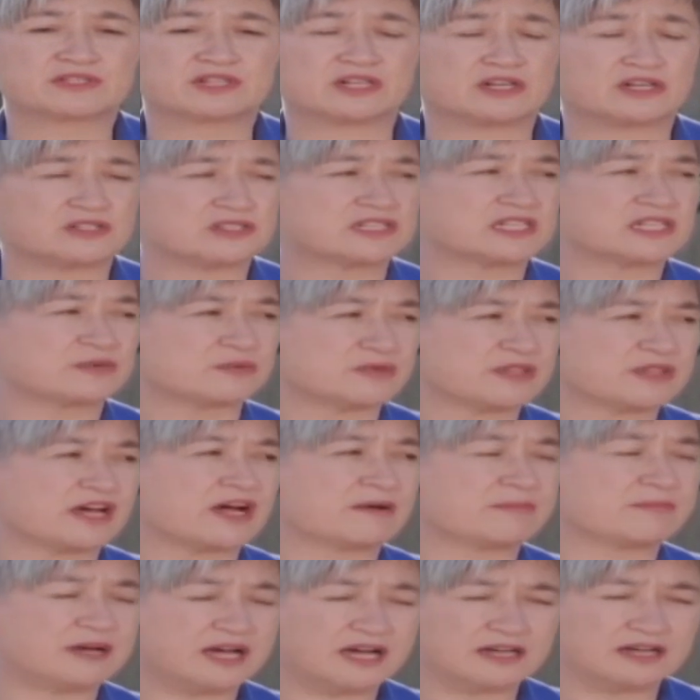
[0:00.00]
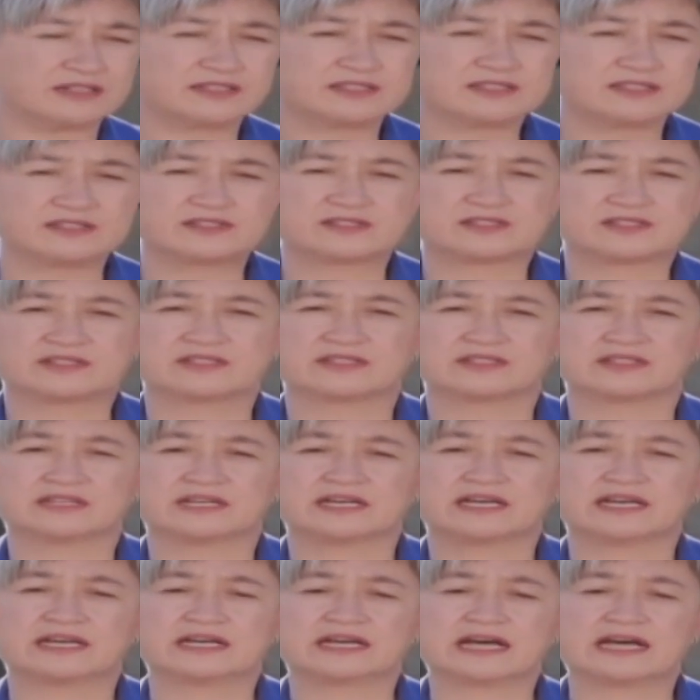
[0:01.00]
closely with our partners,
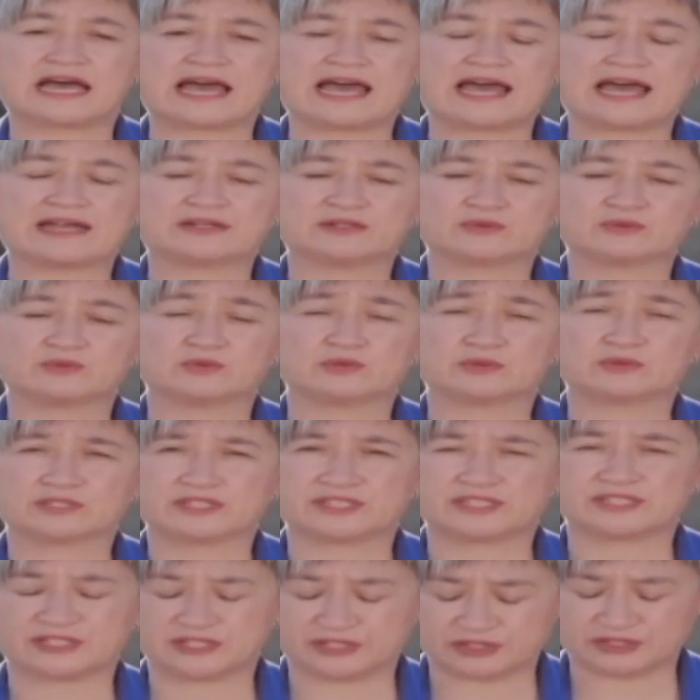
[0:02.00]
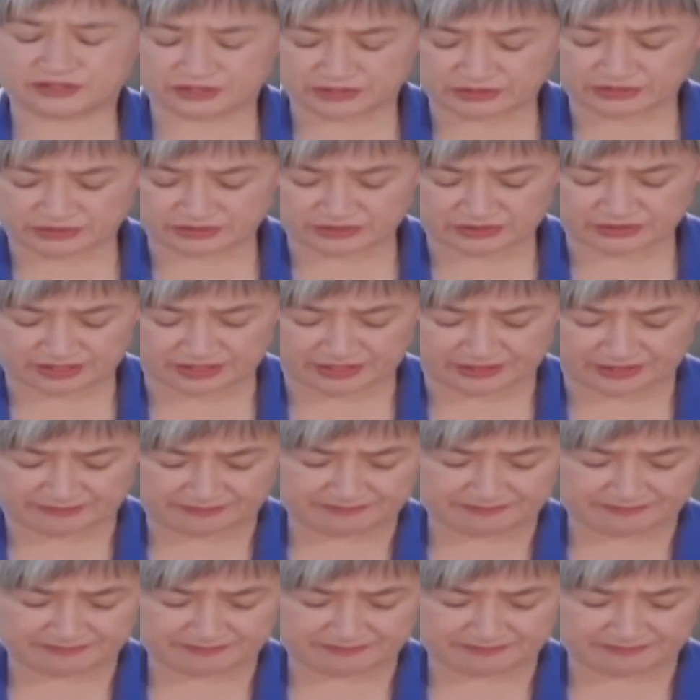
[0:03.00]
and will continue to do so.